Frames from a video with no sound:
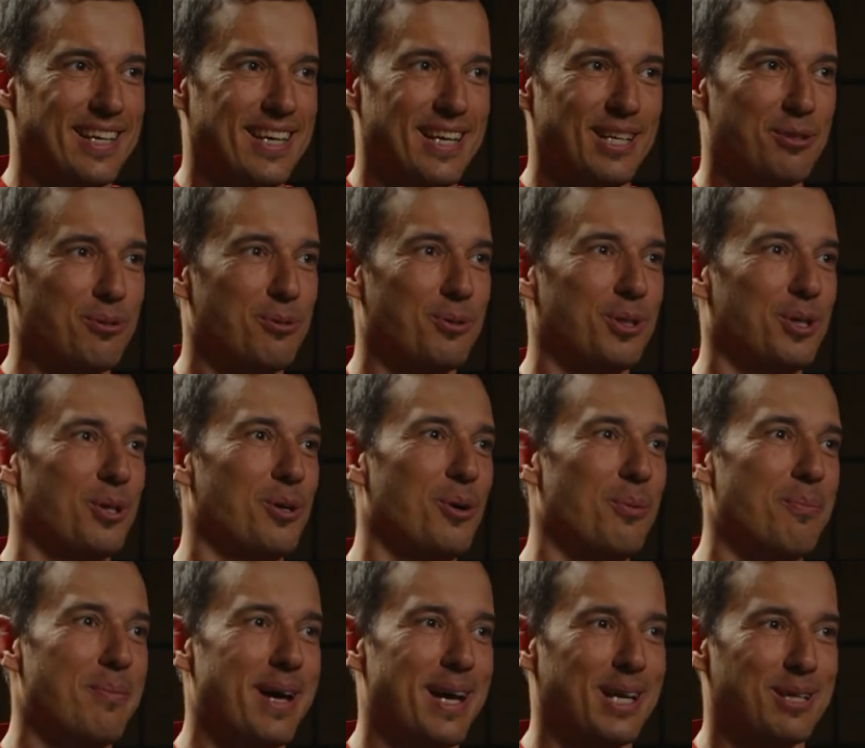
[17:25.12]
I don't want to
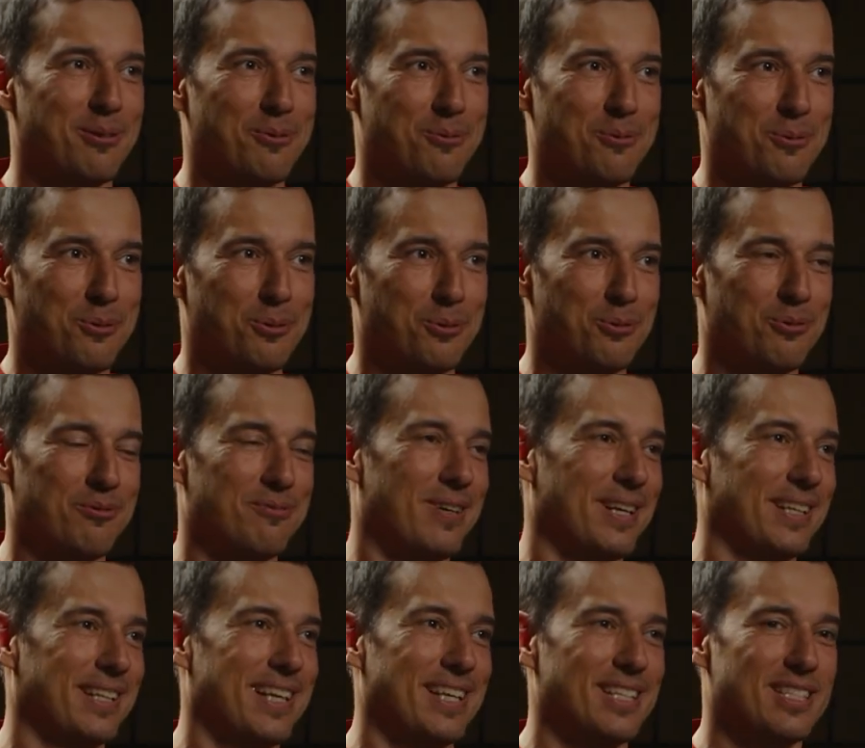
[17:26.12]
go back to
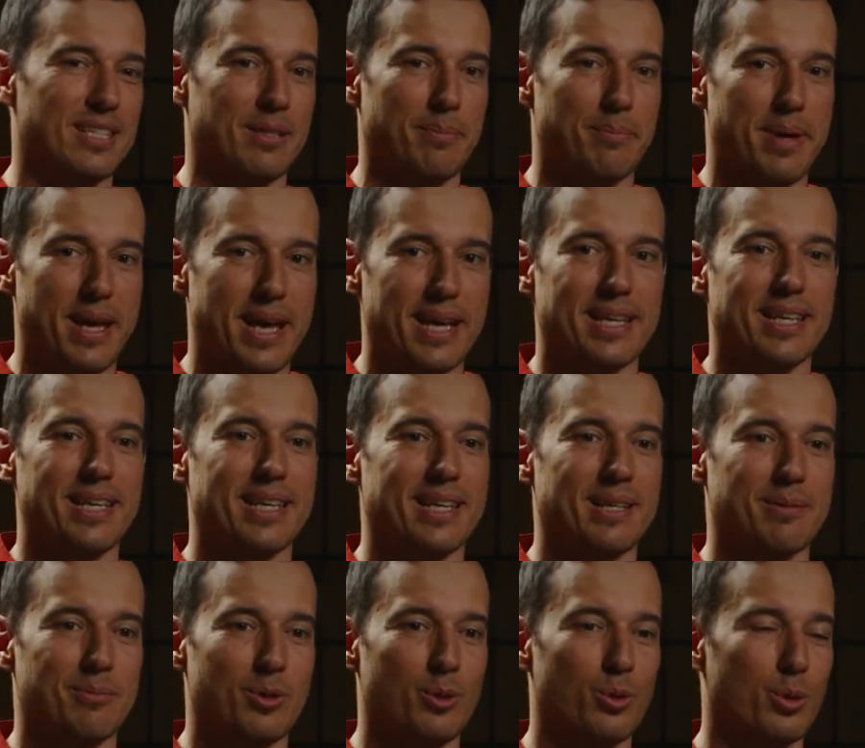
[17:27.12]
finance and
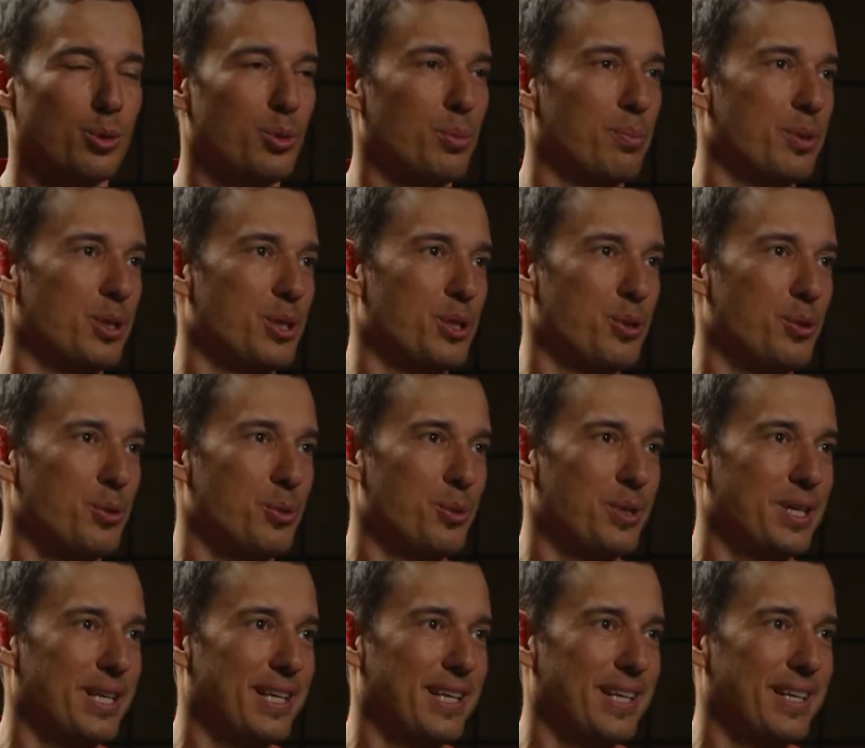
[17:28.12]
banking. I'm going to
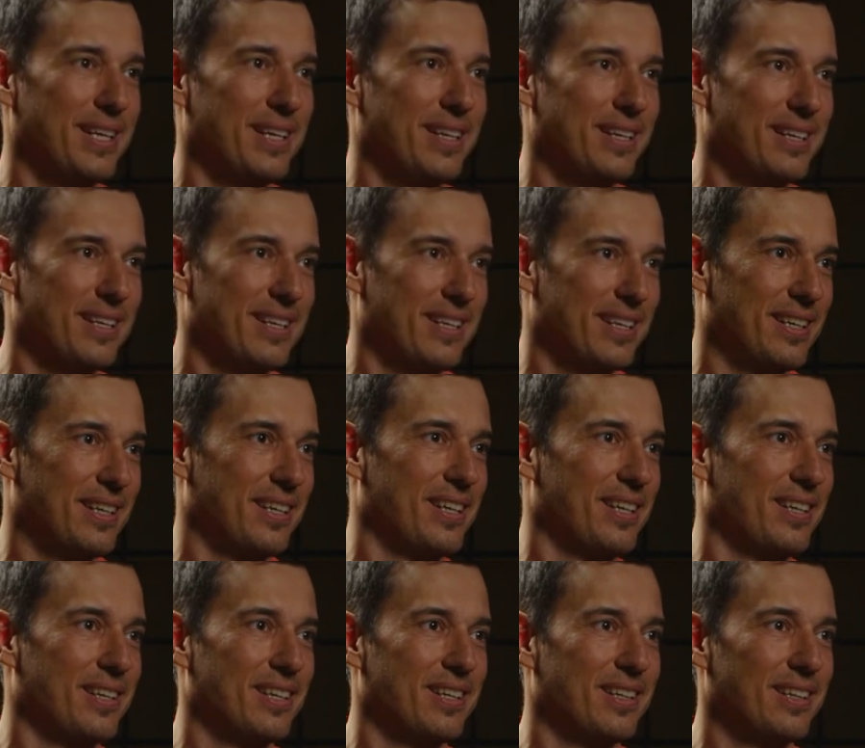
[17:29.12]
pursue a
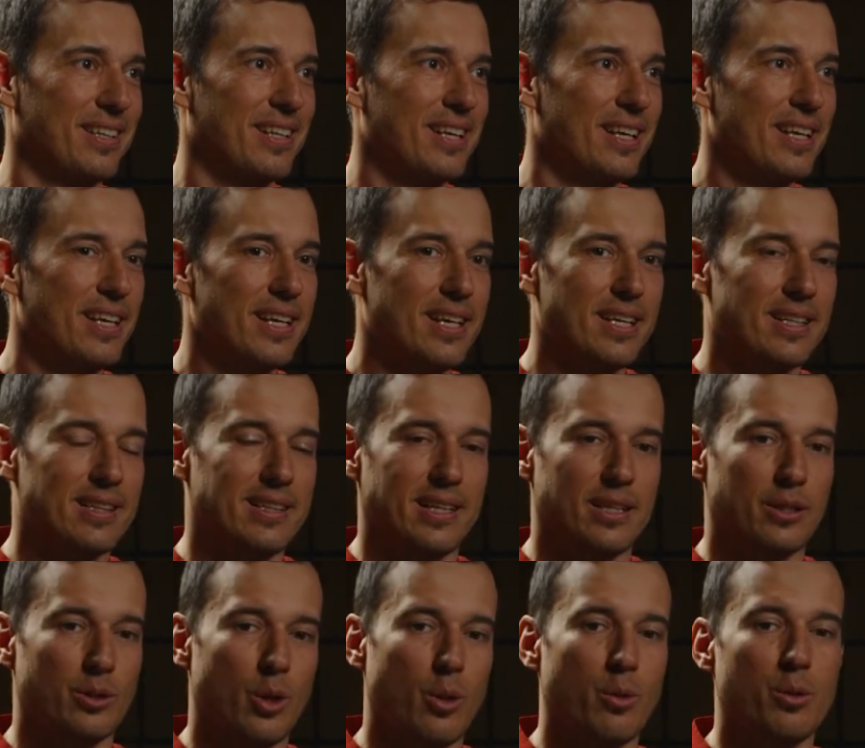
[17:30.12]
career in
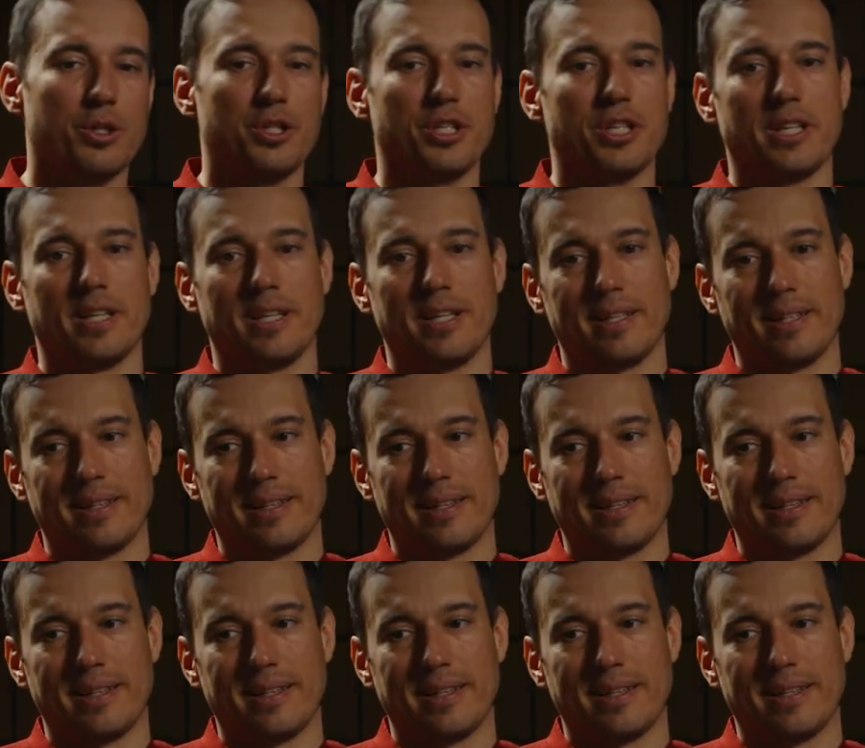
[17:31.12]
technology.